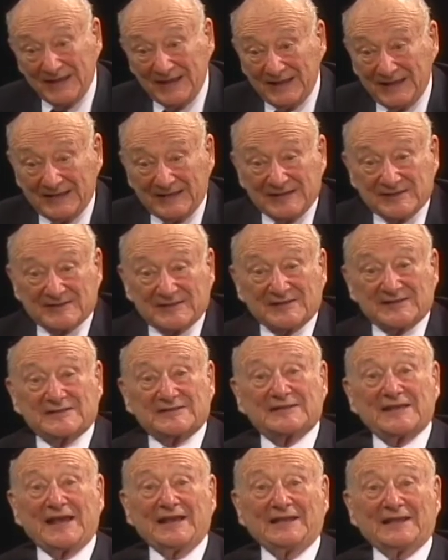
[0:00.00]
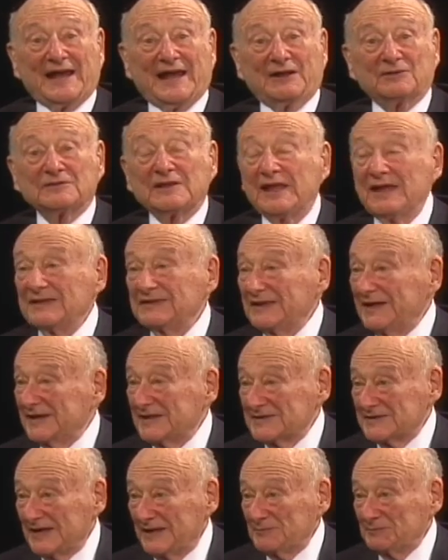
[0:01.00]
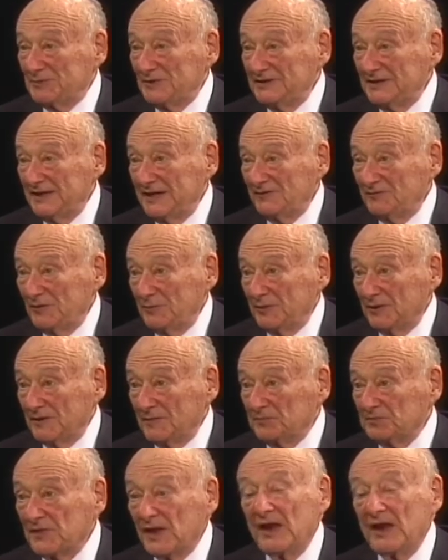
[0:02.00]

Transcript: It is a sellout that is unbelievable.